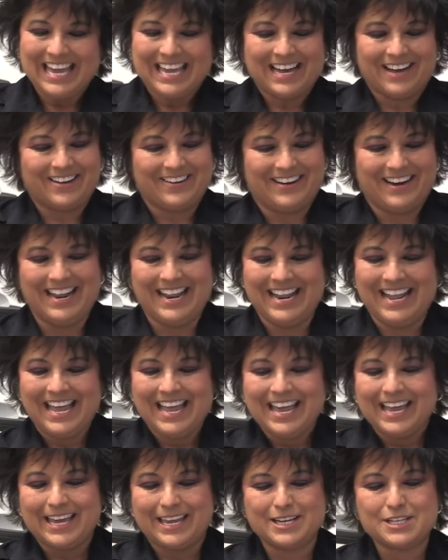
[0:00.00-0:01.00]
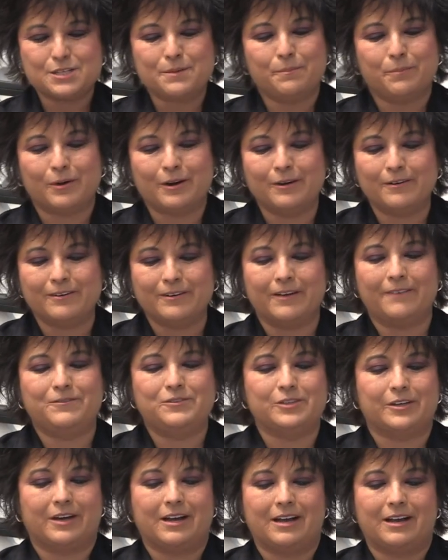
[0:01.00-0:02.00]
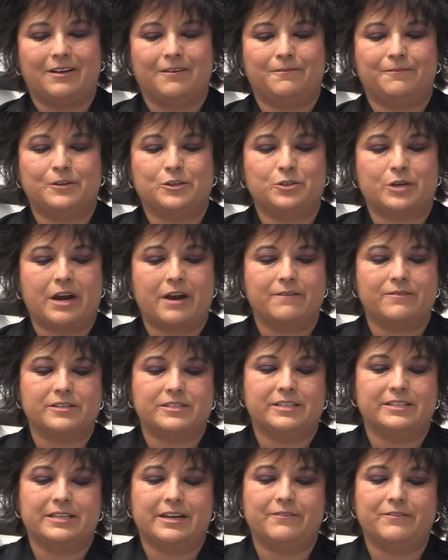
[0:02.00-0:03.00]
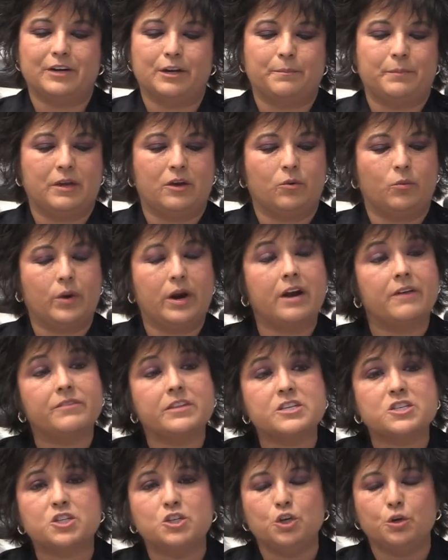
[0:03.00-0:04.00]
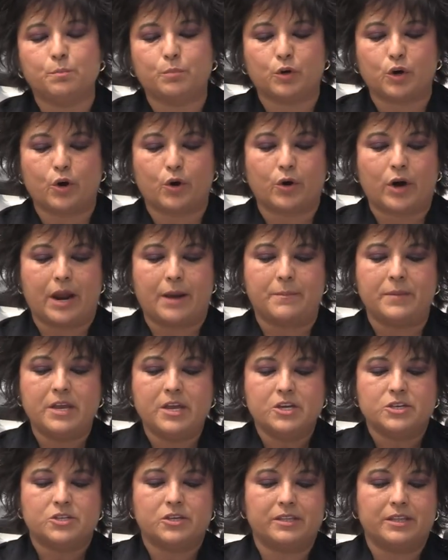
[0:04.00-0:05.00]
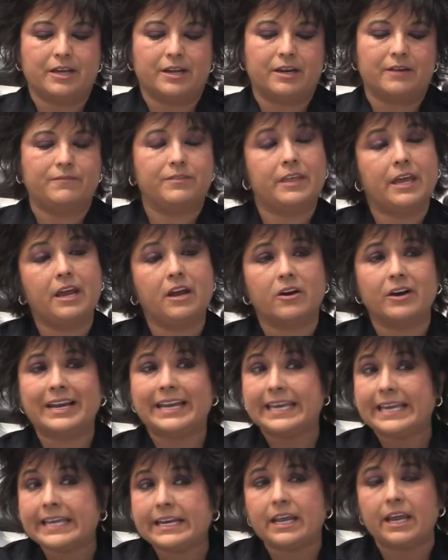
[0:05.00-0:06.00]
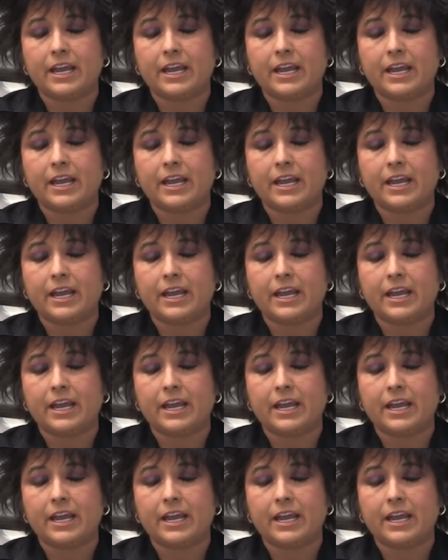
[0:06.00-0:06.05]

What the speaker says: All right. It is important for drivers in Denver to be aware of this new program so that if they are in